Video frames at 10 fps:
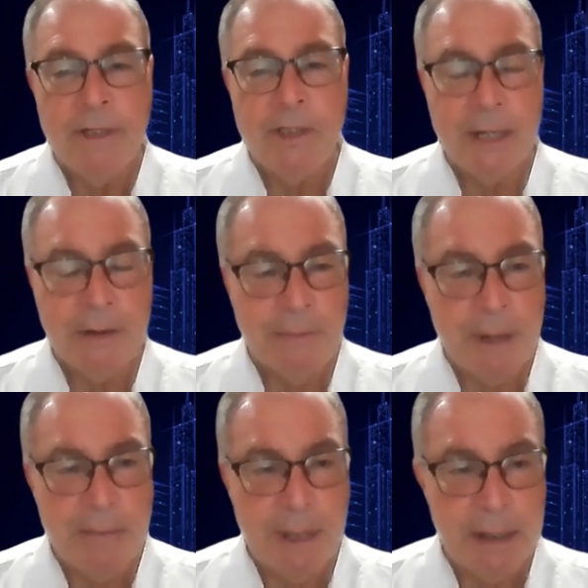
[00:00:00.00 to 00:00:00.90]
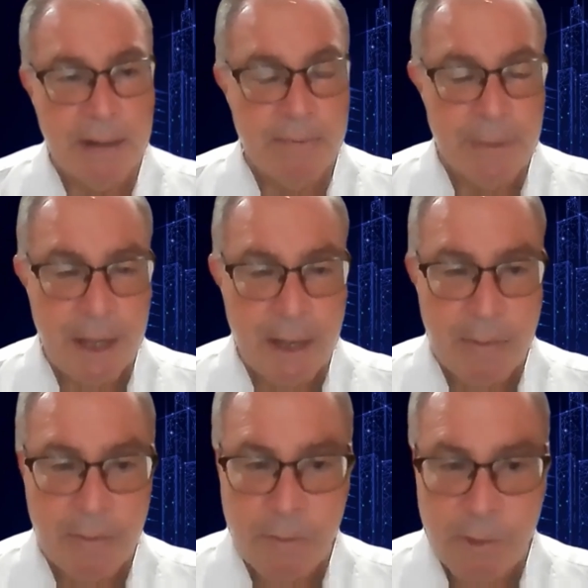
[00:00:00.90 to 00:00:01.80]
In the Czech Republic,
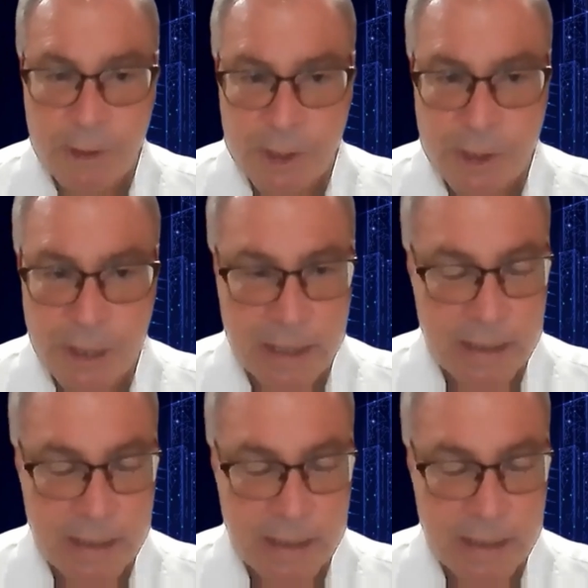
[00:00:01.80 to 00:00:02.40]
which